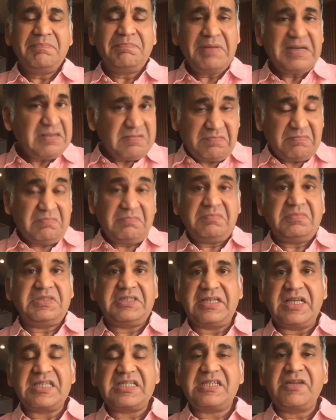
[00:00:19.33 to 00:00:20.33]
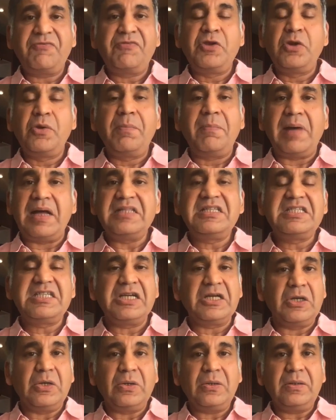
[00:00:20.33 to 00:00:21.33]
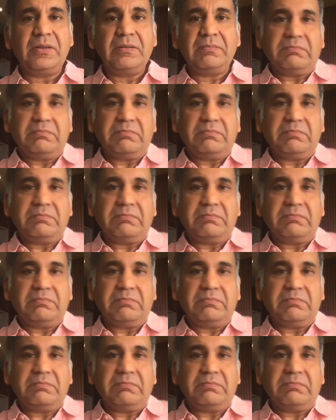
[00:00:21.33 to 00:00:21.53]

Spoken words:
But just a few months ago,